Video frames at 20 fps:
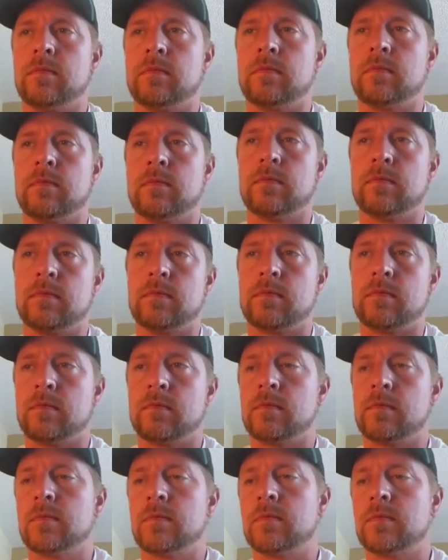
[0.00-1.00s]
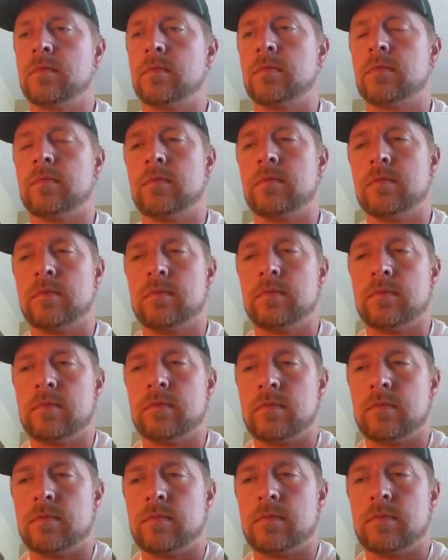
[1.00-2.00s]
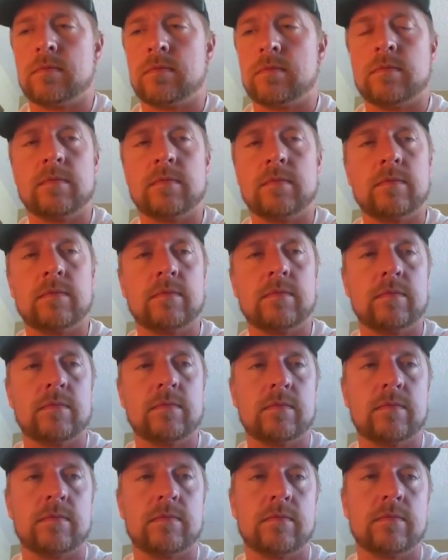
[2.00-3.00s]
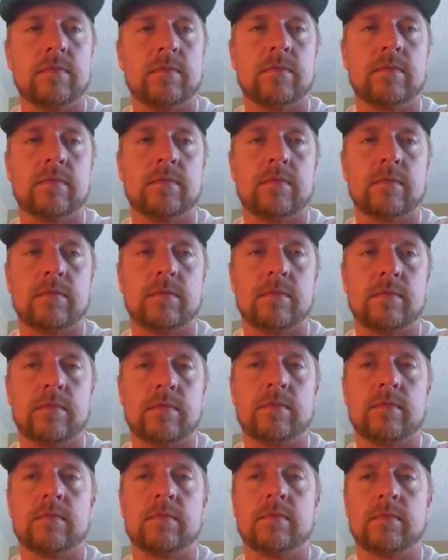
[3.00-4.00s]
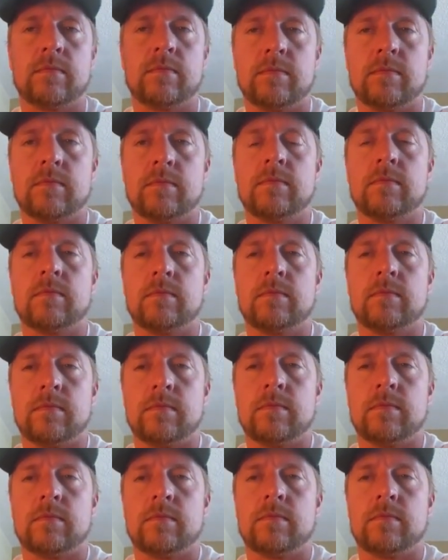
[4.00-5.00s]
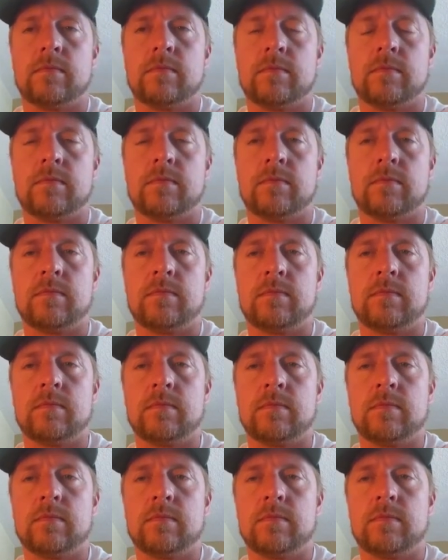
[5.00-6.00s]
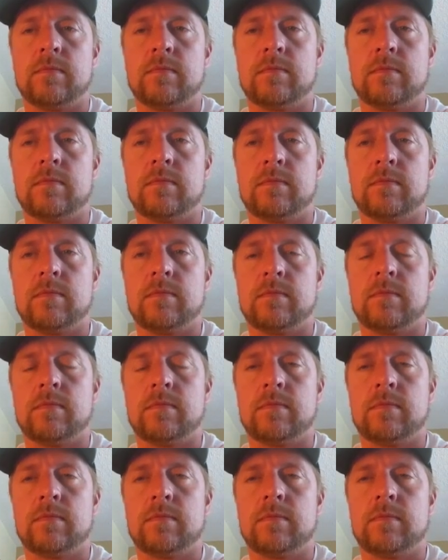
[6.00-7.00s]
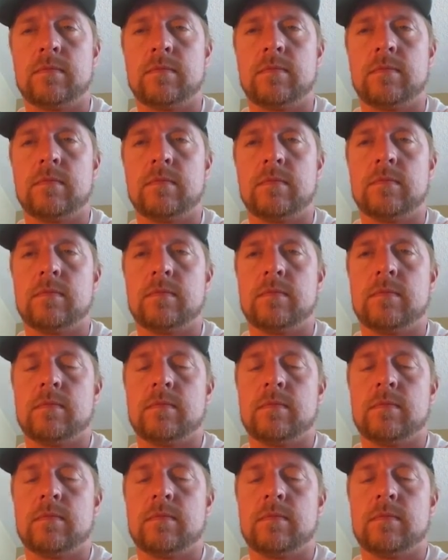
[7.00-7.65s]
The person shown says nothing.